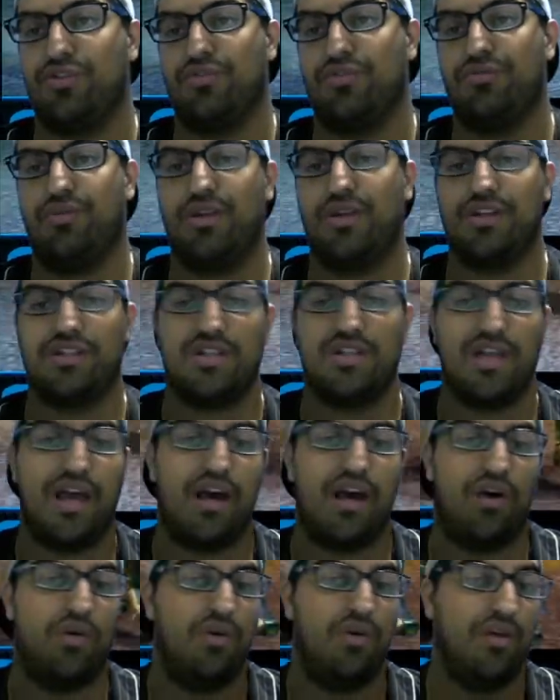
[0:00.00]
of Blitz
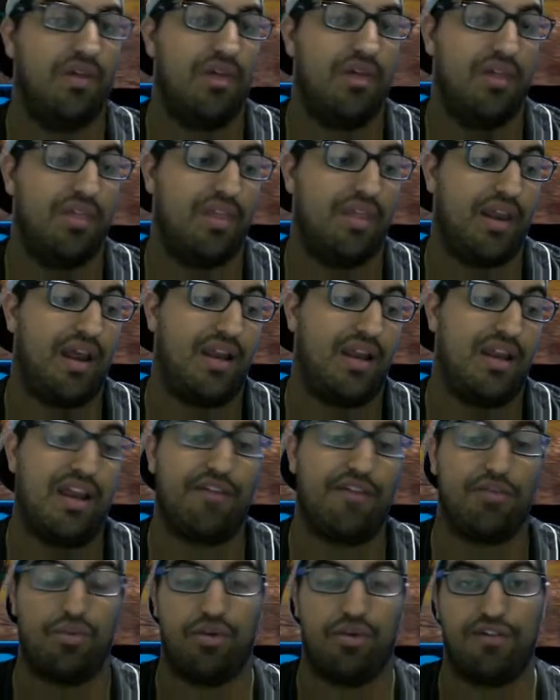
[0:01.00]
now that I
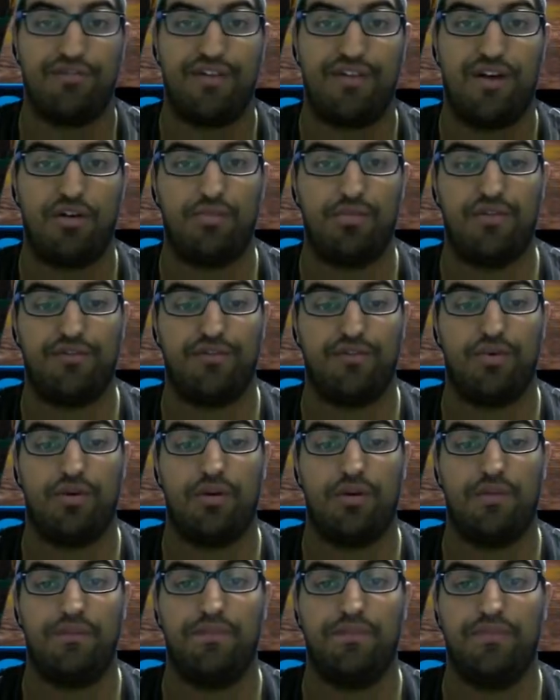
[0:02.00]
never would have found before.